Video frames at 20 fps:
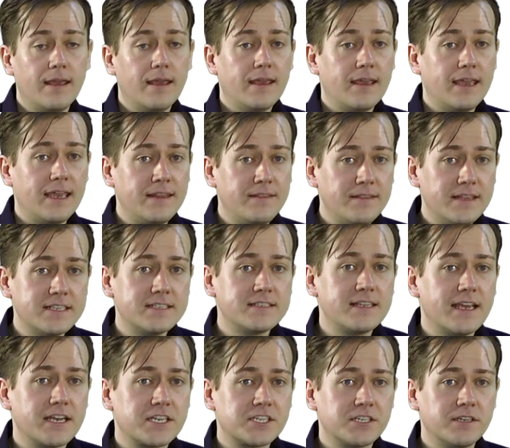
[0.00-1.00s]
In this
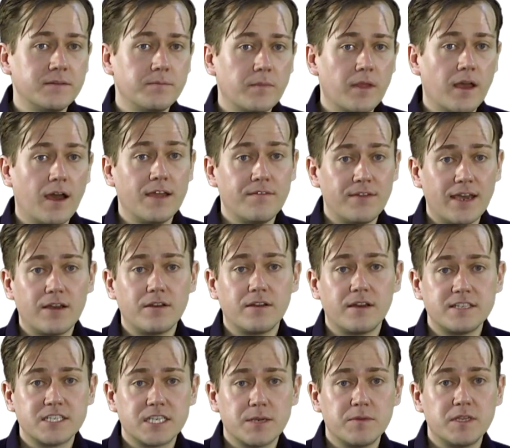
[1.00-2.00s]
lecture, I've outlined
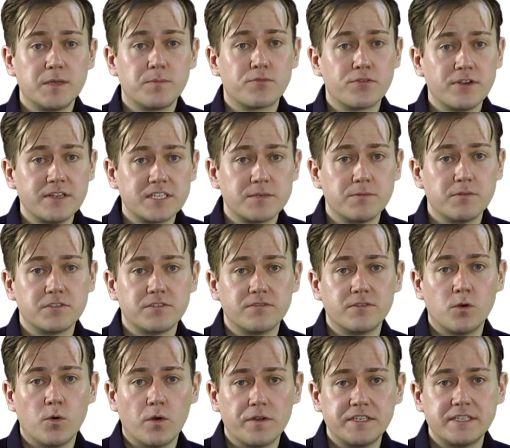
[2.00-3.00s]
some of the principles of
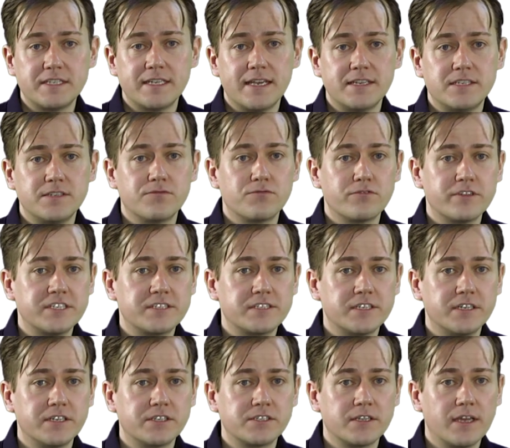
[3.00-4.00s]
quantitative
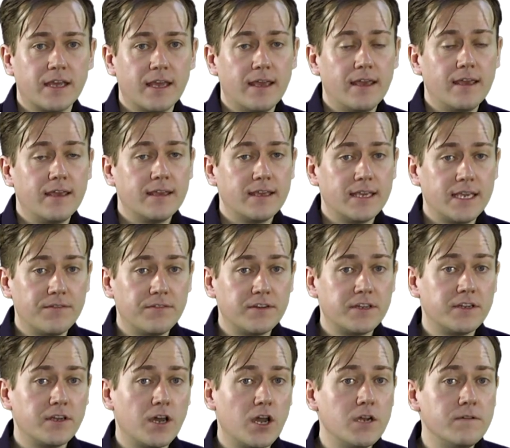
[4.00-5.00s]
research, given an
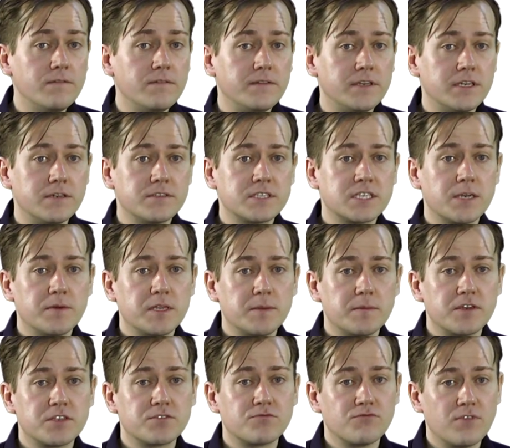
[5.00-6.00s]
overview of some of the
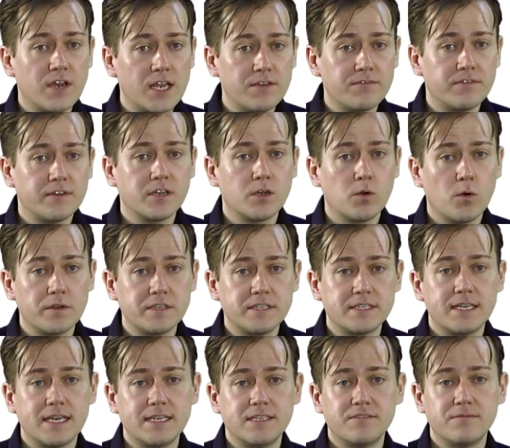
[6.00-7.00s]
most relevant
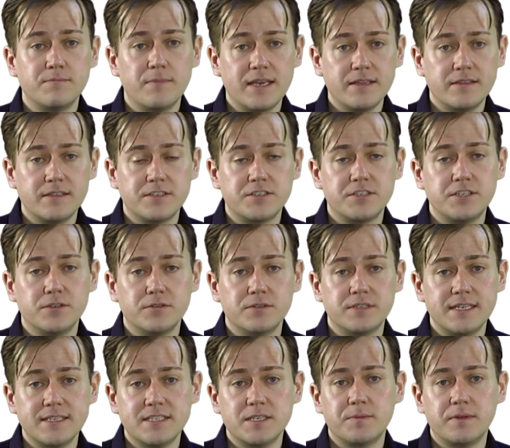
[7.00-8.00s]
quantitative methods to your
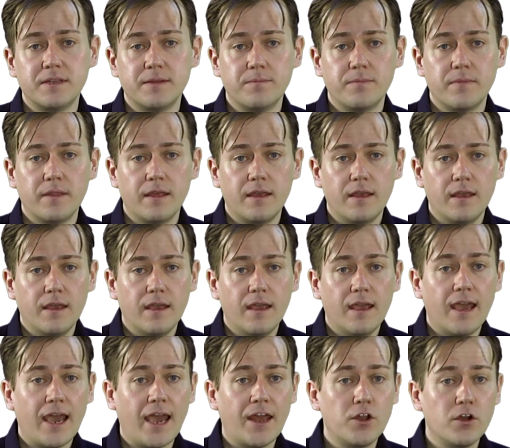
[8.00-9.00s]
discipline,
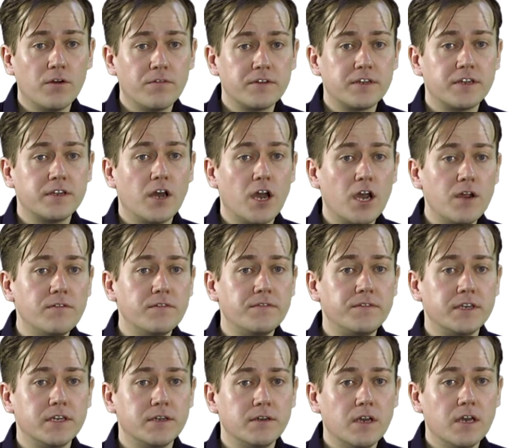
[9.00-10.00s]
and offered an
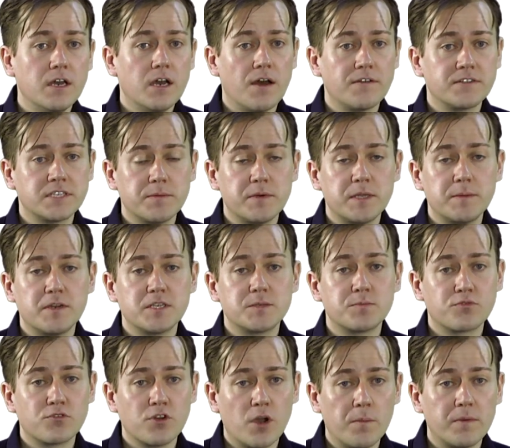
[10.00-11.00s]
overview of some of the most
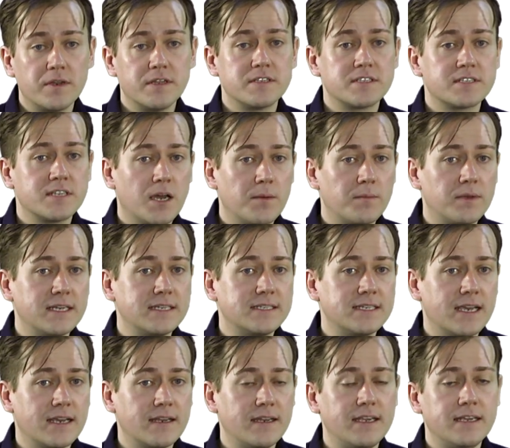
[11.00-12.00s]
prominent sampling
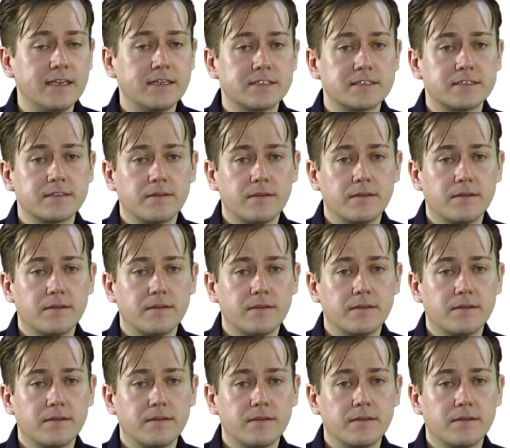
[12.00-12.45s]
techniques.